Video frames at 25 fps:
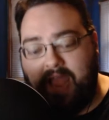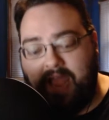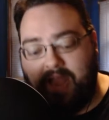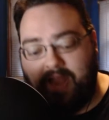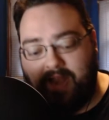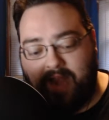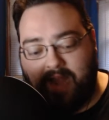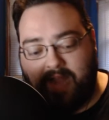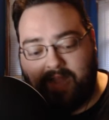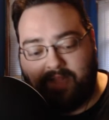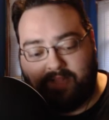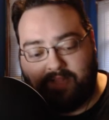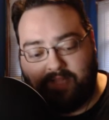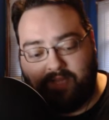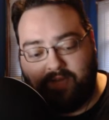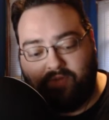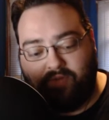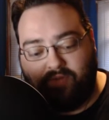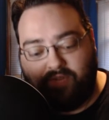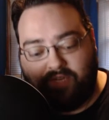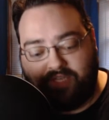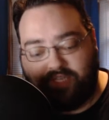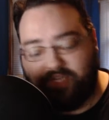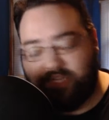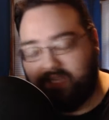and I
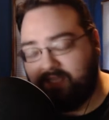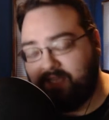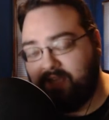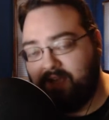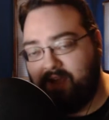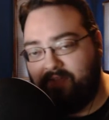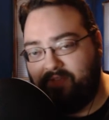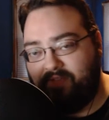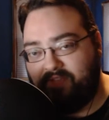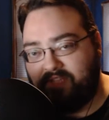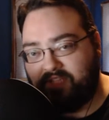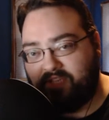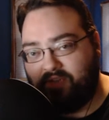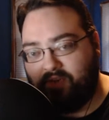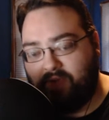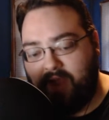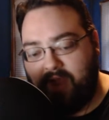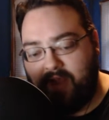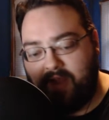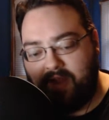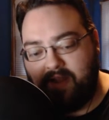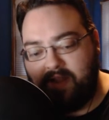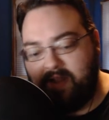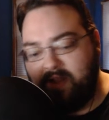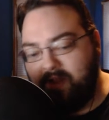literally just got this
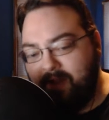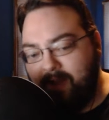crate